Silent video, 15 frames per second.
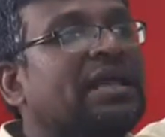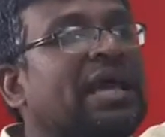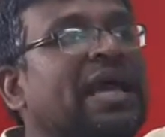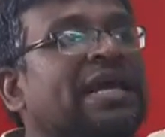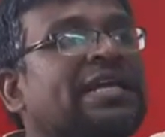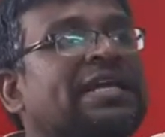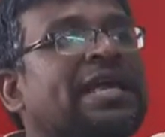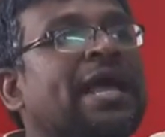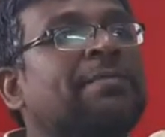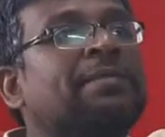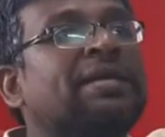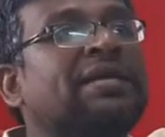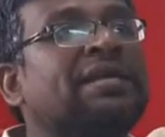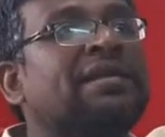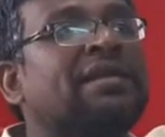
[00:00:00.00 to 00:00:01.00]
and
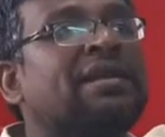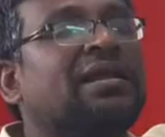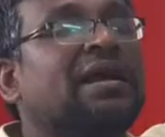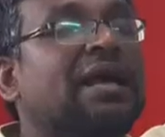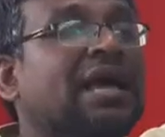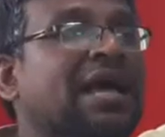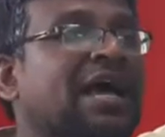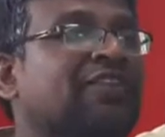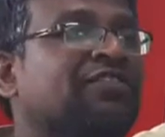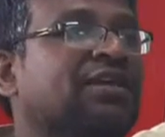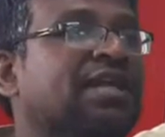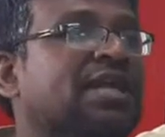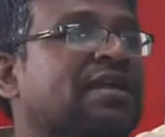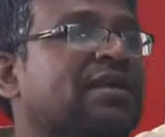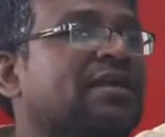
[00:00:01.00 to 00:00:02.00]
capital half t,
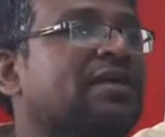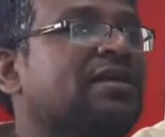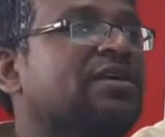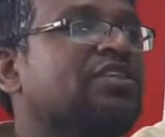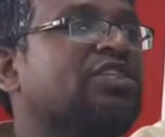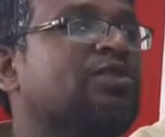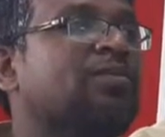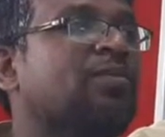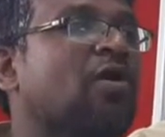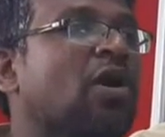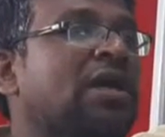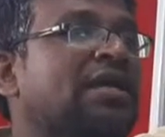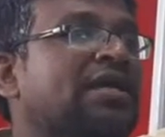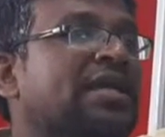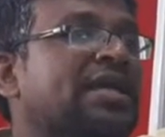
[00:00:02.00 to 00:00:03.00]

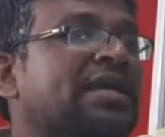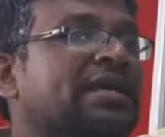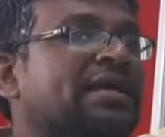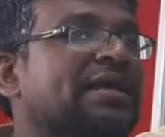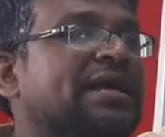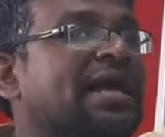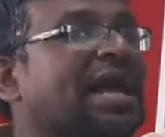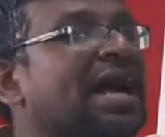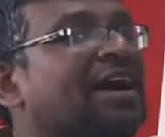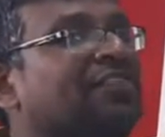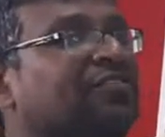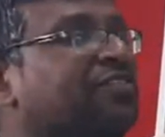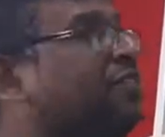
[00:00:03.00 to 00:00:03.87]
small t, half t.